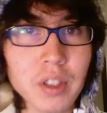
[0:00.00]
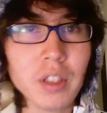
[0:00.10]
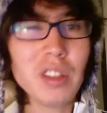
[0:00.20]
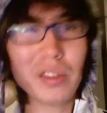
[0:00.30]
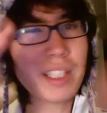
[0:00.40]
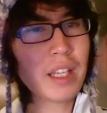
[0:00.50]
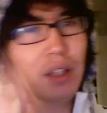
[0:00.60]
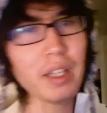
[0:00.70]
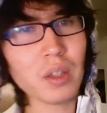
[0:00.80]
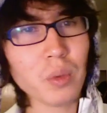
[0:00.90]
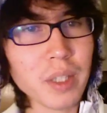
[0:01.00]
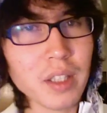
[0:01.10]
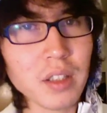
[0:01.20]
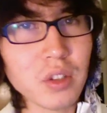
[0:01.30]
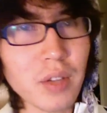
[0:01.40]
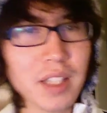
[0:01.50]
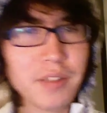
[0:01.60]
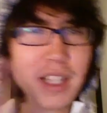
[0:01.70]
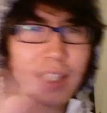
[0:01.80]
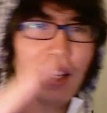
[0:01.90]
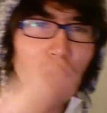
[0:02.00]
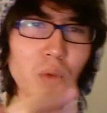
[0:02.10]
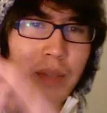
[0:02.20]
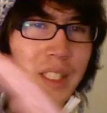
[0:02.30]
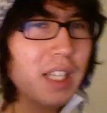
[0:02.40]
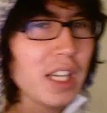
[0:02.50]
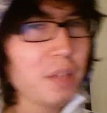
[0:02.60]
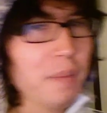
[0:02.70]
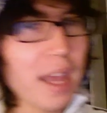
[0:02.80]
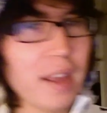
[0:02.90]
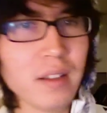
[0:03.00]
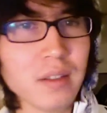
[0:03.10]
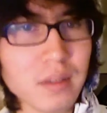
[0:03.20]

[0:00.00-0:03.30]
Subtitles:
so you don't sound like a weird transvestite woman/man.